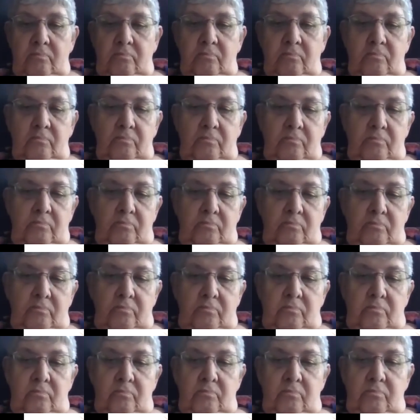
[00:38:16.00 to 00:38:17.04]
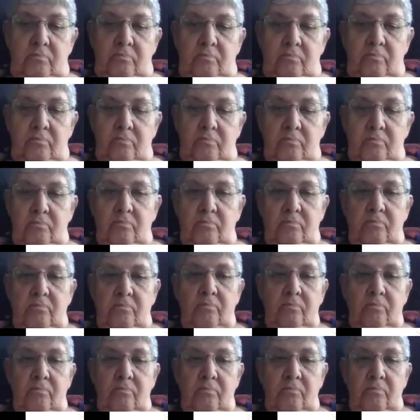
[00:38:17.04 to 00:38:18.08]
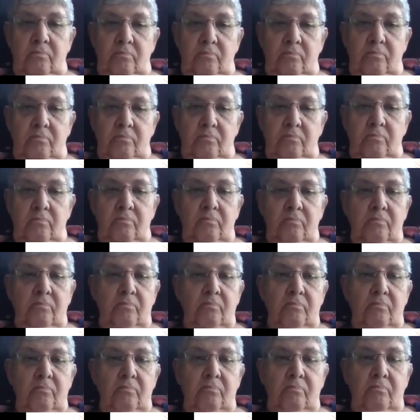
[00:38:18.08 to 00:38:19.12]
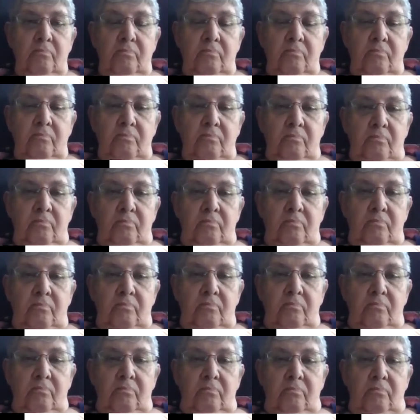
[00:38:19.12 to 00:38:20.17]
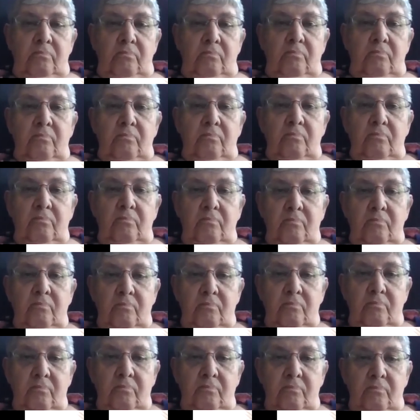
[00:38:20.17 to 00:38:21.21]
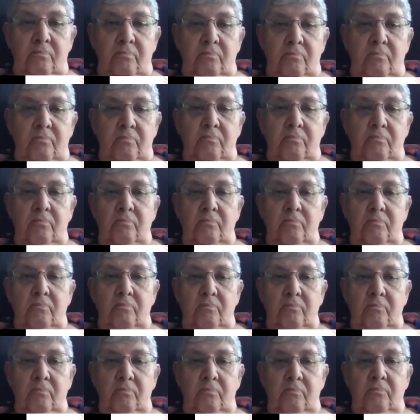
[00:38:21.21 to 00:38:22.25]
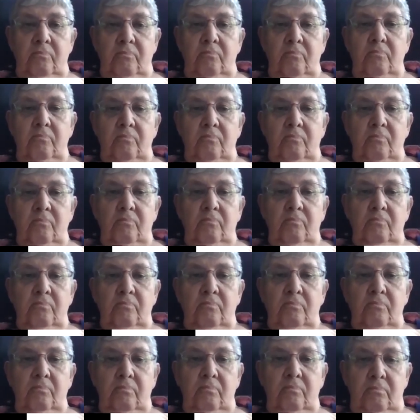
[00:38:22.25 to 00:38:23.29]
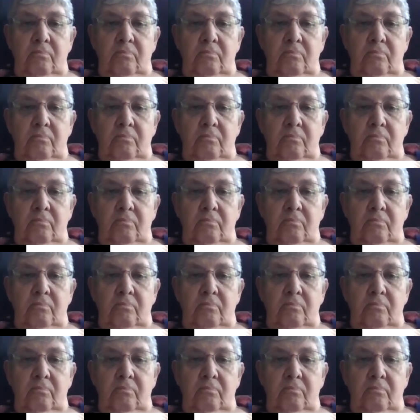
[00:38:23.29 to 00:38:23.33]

No words are spoken by the person on screen.